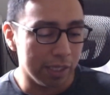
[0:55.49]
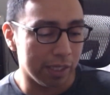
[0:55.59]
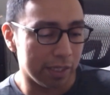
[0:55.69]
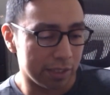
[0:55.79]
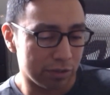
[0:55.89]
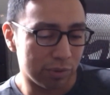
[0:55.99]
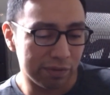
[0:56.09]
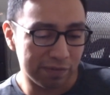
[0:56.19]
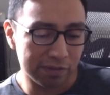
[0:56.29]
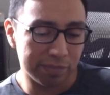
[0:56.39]
And
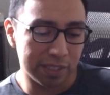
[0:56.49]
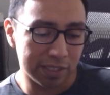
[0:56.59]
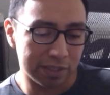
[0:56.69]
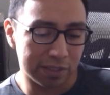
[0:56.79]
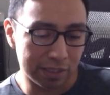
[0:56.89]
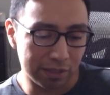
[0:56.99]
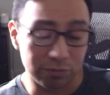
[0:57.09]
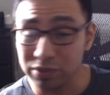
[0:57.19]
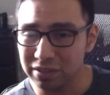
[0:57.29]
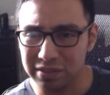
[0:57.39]
25 minutes, and
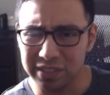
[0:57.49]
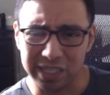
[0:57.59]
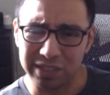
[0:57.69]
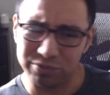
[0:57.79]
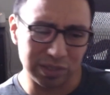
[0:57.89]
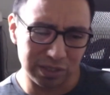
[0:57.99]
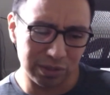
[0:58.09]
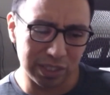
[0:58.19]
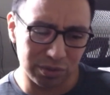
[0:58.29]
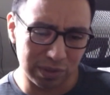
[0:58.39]
once you
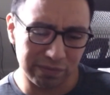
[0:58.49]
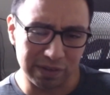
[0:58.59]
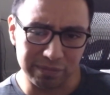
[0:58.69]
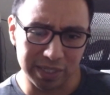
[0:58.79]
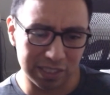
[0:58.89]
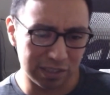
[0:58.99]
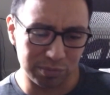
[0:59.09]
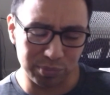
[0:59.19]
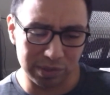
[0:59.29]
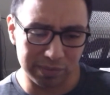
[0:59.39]
hit 25 minutes, it's
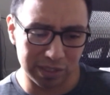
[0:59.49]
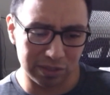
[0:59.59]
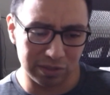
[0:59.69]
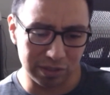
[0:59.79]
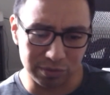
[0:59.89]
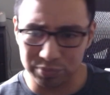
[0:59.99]
pretty much,